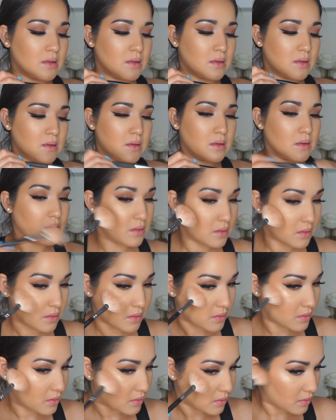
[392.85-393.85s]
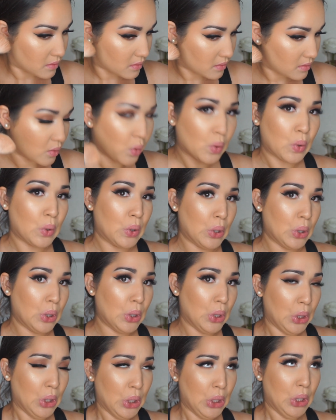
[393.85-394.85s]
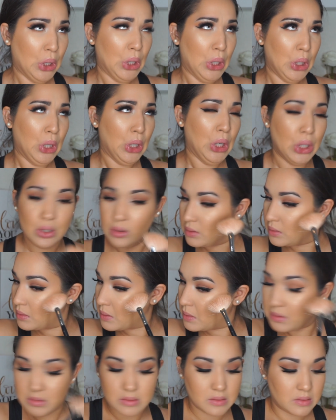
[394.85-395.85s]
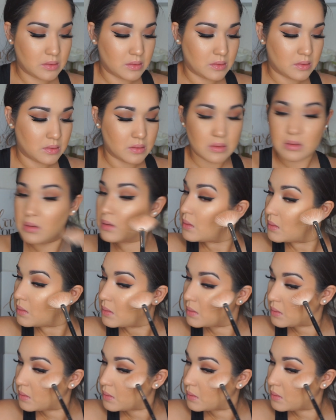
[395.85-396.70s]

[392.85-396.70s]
the pigment is intense. I mean, look at that. It looks so good.